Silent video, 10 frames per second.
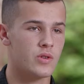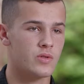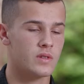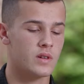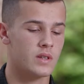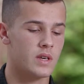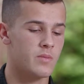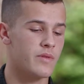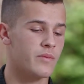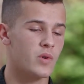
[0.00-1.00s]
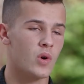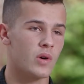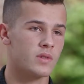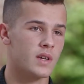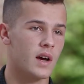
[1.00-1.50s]
It used to keep me from going
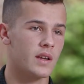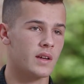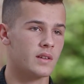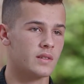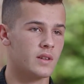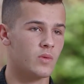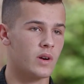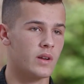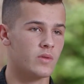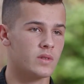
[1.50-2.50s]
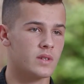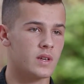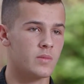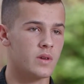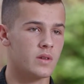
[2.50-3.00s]
outside. I didn't want anyone
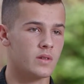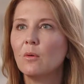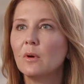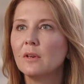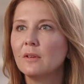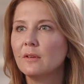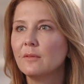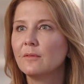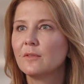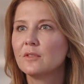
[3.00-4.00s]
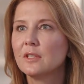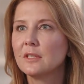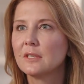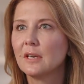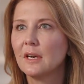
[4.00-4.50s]
seeing me. Well, one of the first
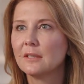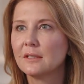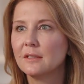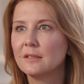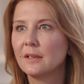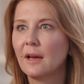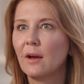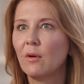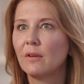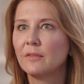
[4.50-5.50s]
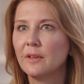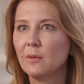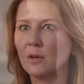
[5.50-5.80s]
things I ask is how often they